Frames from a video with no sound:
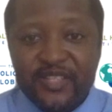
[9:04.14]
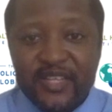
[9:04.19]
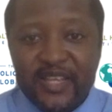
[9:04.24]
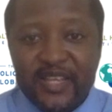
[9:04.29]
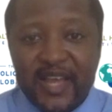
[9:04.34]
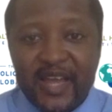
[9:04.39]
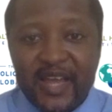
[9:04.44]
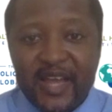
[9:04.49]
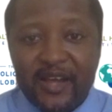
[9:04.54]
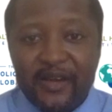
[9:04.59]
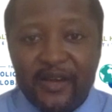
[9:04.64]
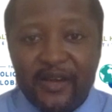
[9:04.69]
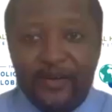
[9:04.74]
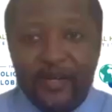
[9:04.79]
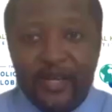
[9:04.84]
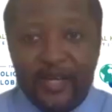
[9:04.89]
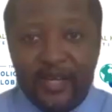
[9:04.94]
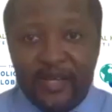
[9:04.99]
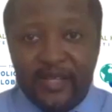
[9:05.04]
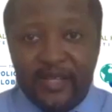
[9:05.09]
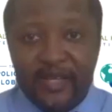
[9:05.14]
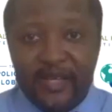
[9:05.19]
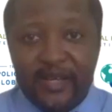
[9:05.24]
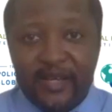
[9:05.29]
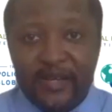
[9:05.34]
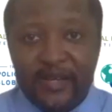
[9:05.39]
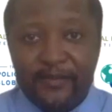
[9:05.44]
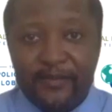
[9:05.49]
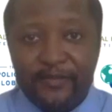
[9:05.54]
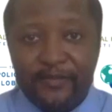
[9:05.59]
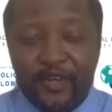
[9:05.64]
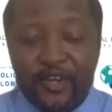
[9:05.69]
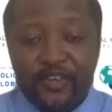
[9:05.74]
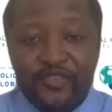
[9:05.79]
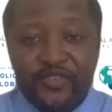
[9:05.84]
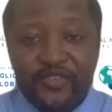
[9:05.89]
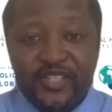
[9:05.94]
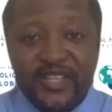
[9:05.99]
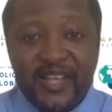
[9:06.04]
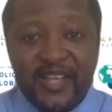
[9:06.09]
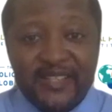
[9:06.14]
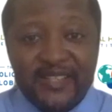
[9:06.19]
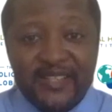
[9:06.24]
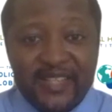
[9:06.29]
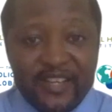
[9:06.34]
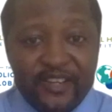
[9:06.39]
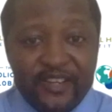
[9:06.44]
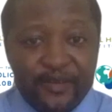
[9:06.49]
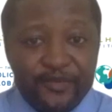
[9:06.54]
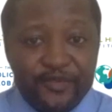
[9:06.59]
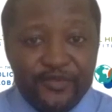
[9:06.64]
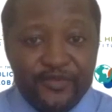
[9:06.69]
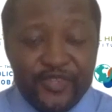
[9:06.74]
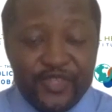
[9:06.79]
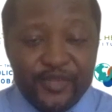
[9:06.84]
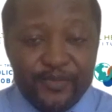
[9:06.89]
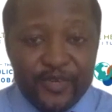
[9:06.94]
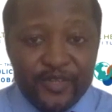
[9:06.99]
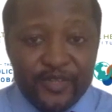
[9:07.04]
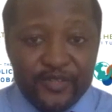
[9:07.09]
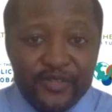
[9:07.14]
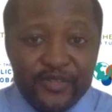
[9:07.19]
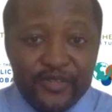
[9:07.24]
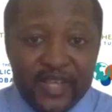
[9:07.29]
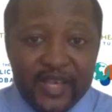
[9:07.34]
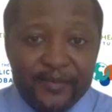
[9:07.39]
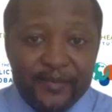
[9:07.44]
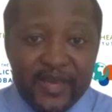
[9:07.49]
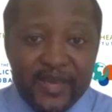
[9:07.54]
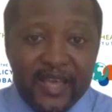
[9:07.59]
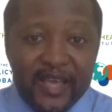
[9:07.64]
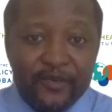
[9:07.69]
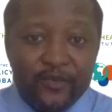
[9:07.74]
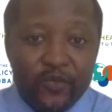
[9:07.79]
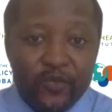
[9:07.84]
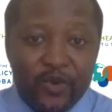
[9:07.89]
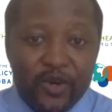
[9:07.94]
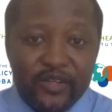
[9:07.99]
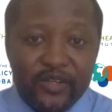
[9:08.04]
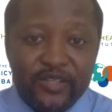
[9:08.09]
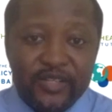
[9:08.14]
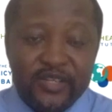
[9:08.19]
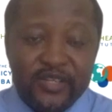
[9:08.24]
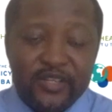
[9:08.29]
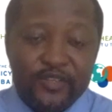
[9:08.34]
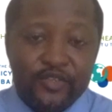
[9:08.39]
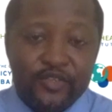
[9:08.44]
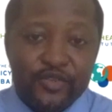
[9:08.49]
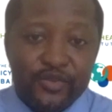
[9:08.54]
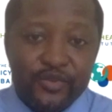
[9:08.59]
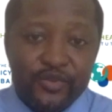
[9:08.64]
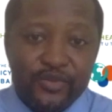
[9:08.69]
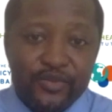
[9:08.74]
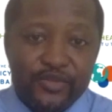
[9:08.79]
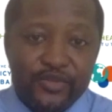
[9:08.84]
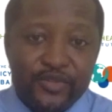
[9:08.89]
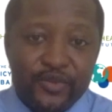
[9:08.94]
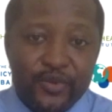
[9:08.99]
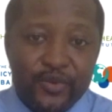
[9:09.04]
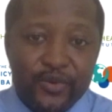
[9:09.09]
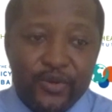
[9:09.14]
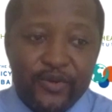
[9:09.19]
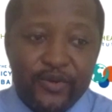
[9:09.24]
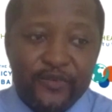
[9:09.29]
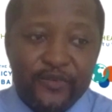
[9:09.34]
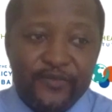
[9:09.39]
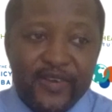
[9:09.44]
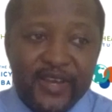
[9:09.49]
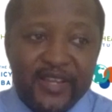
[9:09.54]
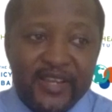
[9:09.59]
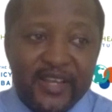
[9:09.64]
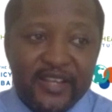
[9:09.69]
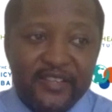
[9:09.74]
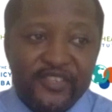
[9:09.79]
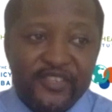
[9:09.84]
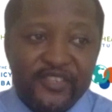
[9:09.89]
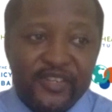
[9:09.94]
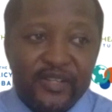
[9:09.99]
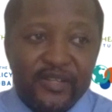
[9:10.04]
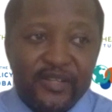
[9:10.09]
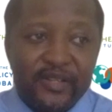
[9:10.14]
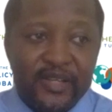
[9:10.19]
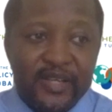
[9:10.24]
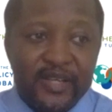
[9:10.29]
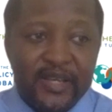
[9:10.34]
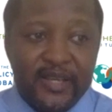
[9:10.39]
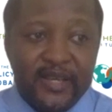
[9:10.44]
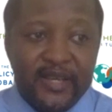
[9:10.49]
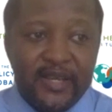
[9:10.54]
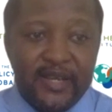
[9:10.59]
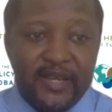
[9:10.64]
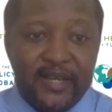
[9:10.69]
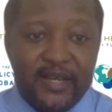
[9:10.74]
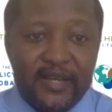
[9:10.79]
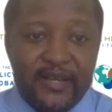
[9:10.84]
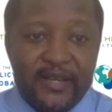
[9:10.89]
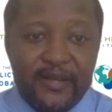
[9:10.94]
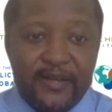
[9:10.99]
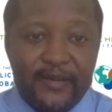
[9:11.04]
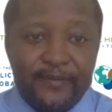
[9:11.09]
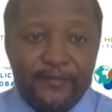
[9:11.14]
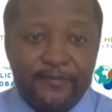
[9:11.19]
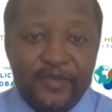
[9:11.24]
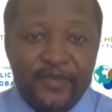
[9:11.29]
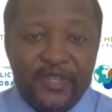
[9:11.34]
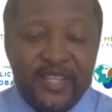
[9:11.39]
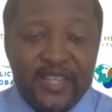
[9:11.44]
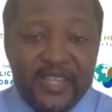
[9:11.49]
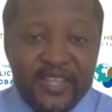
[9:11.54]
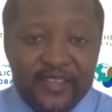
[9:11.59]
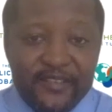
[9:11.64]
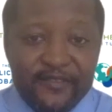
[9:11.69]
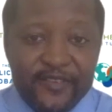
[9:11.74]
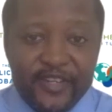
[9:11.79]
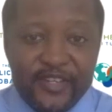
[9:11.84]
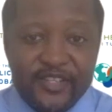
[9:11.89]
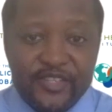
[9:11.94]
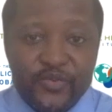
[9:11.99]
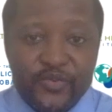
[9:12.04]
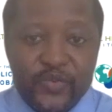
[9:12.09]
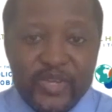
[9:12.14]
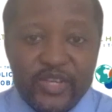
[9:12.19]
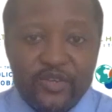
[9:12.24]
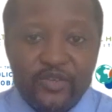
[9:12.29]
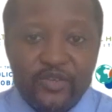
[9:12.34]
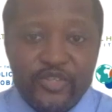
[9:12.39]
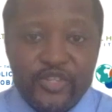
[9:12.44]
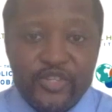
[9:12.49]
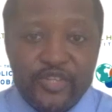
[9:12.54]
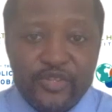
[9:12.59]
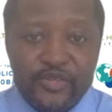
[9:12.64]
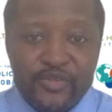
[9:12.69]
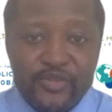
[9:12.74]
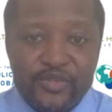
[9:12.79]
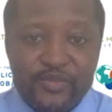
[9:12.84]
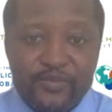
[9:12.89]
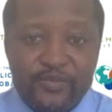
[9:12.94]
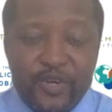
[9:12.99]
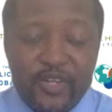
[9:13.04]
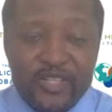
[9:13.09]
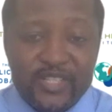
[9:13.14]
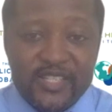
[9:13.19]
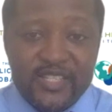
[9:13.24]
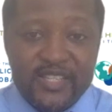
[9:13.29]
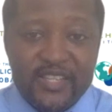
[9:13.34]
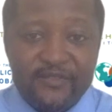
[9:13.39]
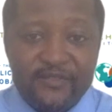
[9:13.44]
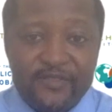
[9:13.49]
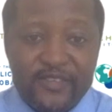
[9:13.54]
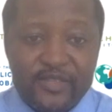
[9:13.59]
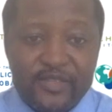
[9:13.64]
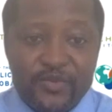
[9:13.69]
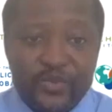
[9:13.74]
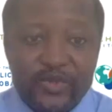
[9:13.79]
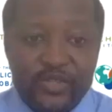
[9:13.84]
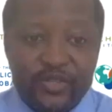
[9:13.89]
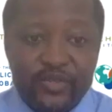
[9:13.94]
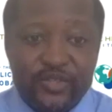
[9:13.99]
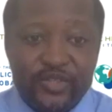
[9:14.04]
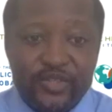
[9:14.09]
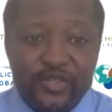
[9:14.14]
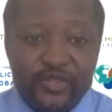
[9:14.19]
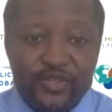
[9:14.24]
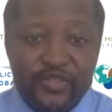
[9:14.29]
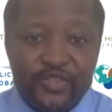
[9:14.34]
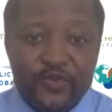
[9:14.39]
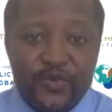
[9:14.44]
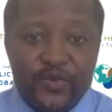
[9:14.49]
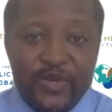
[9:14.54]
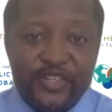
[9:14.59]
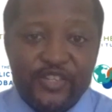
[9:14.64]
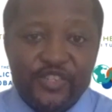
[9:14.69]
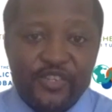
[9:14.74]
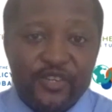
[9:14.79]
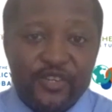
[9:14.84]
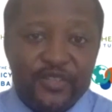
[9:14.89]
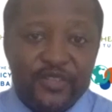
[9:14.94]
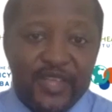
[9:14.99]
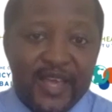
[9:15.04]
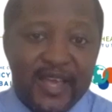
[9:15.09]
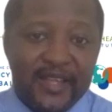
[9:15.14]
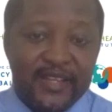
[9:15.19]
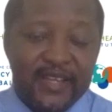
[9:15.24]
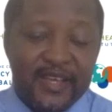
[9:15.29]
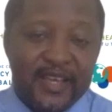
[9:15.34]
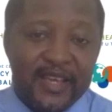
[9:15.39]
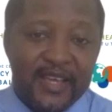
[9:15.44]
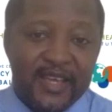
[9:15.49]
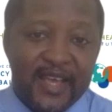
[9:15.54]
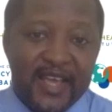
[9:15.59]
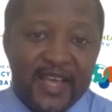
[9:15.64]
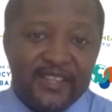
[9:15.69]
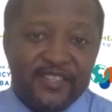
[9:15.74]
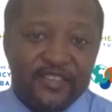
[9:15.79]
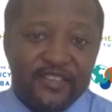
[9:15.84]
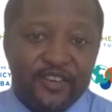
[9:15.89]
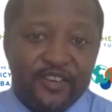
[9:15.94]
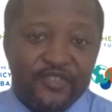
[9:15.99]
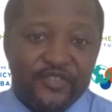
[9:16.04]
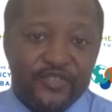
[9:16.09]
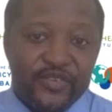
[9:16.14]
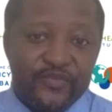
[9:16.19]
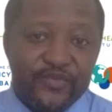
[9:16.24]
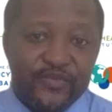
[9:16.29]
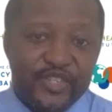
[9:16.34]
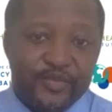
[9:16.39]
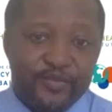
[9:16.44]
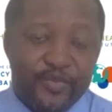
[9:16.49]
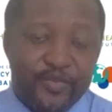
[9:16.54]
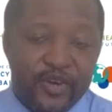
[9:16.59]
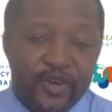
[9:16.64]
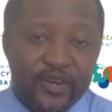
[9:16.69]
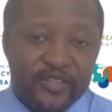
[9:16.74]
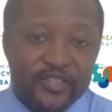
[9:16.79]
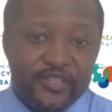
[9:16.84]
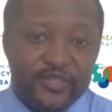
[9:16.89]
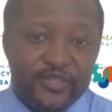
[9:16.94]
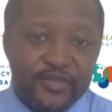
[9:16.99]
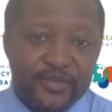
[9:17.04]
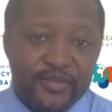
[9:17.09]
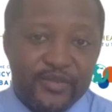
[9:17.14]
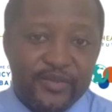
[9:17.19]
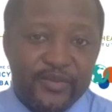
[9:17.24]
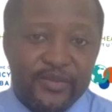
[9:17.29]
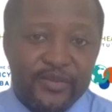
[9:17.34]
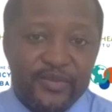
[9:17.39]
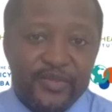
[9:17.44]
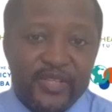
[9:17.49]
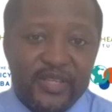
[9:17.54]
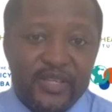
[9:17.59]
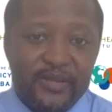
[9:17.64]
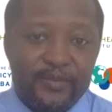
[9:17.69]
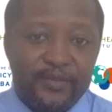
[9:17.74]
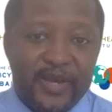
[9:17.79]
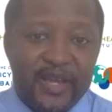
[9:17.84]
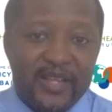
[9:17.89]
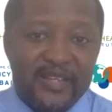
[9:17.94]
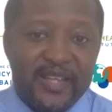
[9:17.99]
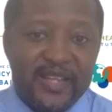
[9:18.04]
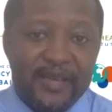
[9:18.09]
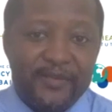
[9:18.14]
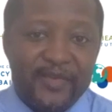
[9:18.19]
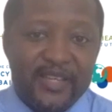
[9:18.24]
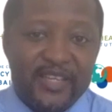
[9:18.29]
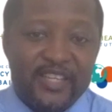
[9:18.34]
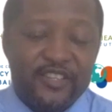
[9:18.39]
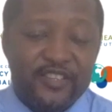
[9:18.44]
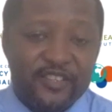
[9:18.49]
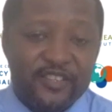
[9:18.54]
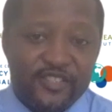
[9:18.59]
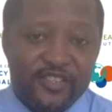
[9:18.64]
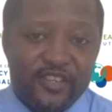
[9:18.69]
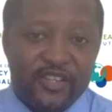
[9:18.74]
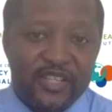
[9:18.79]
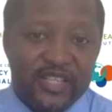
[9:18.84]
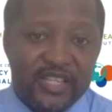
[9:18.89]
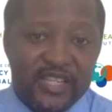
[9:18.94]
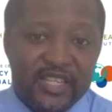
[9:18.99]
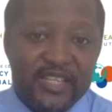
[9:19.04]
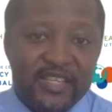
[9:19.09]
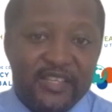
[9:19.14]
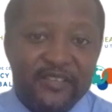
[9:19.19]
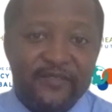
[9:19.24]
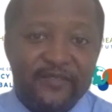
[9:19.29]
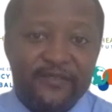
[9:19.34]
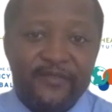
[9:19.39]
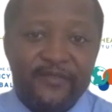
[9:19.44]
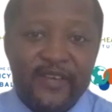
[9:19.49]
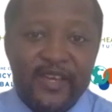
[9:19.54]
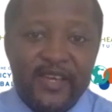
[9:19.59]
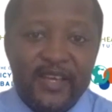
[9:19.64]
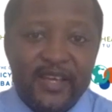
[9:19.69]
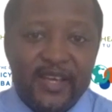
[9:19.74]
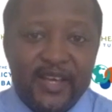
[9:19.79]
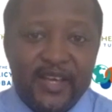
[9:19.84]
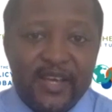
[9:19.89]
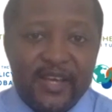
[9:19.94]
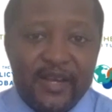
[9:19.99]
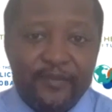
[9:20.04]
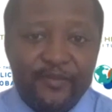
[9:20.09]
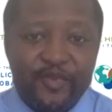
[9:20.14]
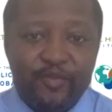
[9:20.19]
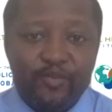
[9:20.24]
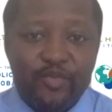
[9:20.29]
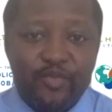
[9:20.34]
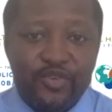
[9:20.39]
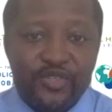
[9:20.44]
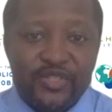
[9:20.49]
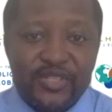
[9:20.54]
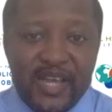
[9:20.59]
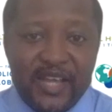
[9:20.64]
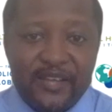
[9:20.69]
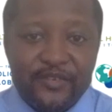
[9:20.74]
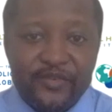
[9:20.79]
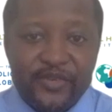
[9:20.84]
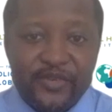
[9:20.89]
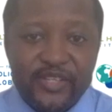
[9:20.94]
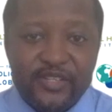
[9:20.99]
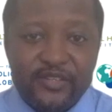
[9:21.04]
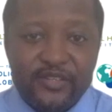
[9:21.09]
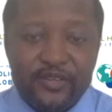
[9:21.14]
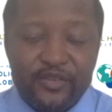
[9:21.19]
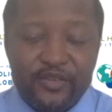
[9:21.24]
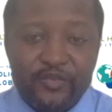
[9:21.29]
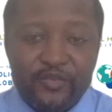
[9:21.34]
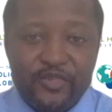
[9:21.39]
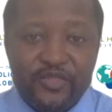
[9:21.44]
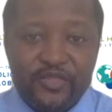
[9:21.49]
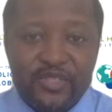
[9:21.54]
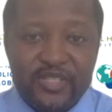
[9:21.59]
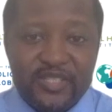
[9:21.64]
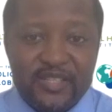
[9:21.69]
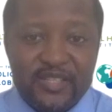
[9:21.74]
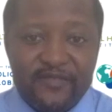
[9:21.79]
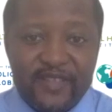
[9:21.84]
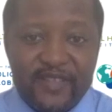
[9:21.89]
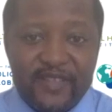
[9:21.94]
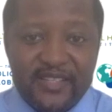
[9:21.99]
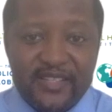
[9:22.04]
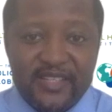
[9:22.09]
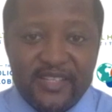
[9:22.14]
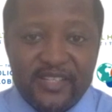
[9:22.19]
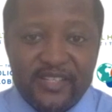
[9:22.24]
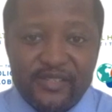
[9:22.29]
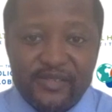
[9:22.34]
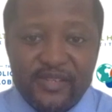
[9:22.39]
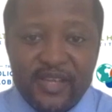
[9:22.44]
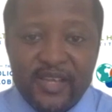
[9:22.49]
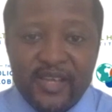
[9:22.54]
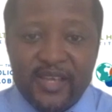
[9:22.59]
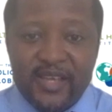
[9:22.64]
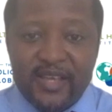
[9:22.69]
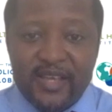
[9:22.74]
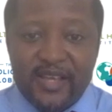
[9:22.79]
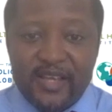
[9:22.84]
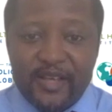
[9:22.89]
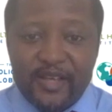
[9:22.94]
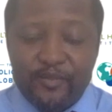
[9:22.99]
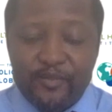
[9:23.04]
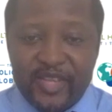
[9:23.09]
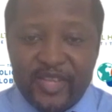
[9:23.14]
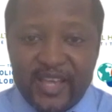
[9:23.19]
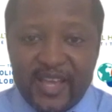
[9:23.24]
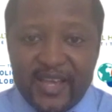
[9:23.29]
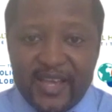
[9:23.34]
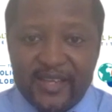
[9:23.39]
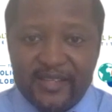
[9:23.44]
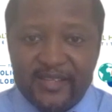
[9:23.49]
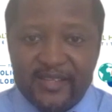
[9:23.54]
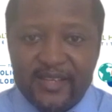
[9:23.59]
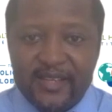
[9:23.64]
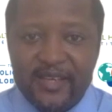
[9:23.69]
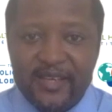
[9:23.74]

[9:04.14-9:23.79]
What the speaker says: how the countries are set up to respond to them, and what tools or financial levers we could use, policy levers we could use to ensure that as the country responds to the pandemic, it does not leave the most at risk or the most disadvantaged behind.